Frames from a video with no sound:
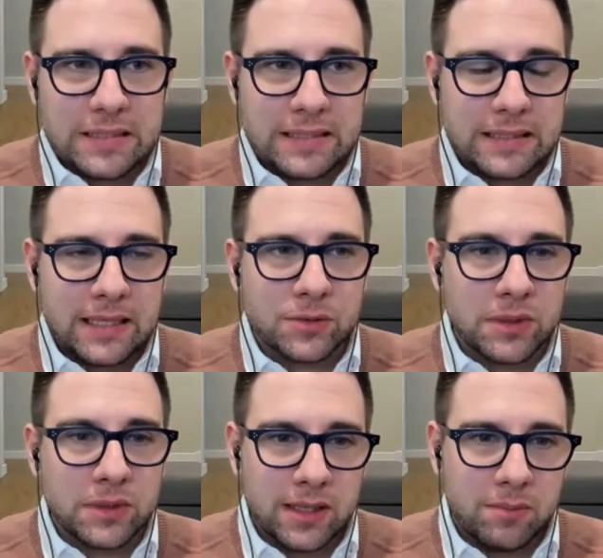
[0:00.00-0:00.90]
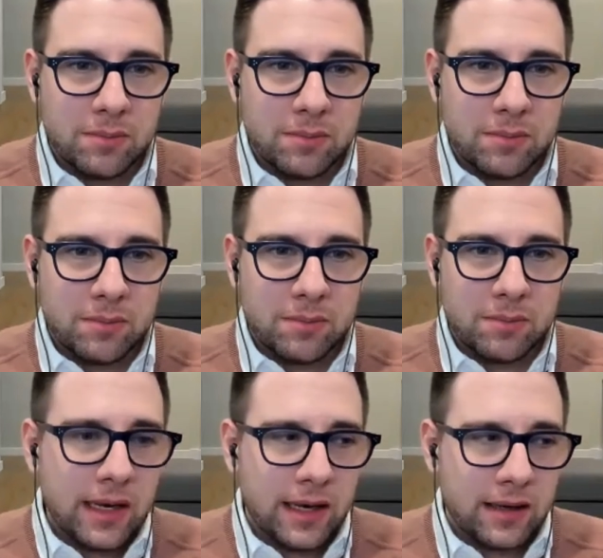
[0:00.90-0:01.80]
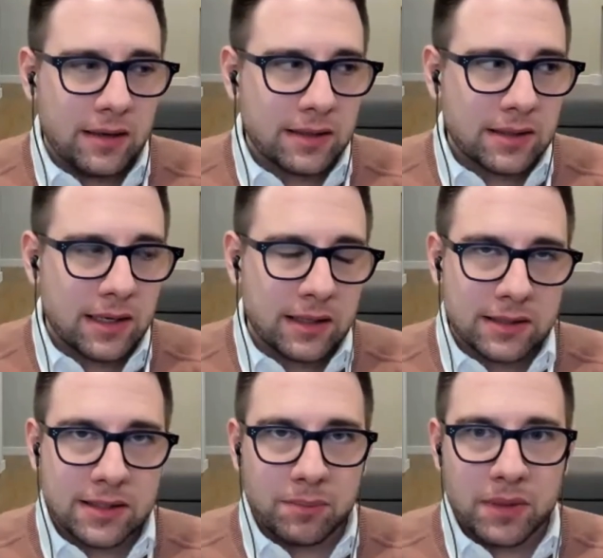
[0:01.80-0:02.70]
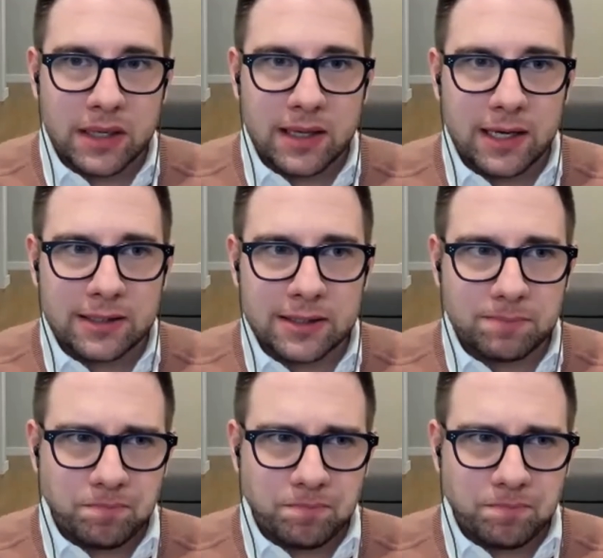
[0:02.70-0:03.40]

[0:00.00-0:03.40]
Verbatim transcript: I think that's really important, and it, I think it's something that's.